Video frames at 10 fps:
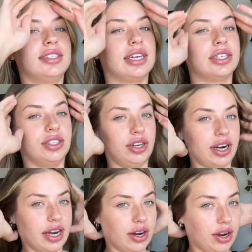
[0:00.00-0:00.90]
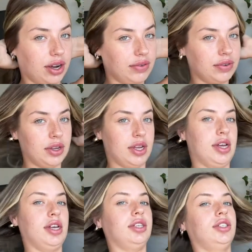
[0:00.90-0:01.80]
Section our hair off.
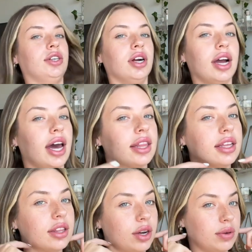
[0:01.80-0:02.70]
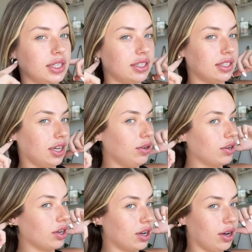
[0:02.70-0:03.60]
Start at the lowest that you
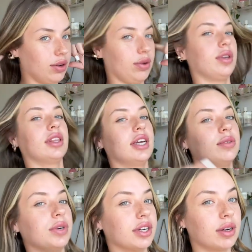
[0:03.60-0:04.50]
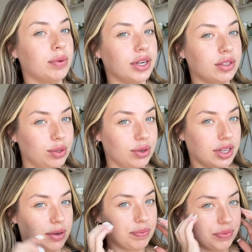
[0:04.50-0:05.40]
can go, and that's where you're gonna put your
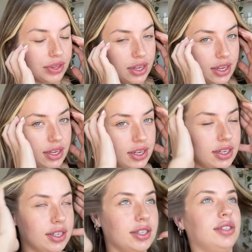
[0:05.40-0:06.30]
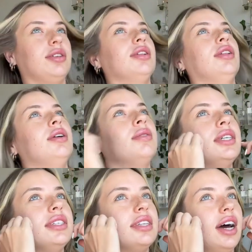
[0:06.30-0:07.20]
2-clip. So the
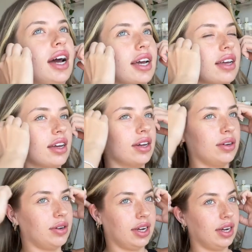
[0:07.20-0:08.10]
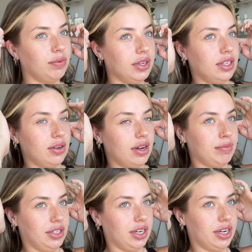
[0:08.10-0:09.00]
lowest that I can go, I really don't have
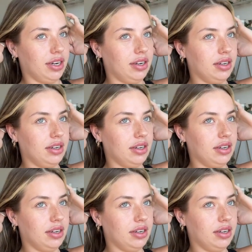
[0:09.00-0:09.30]
much hair.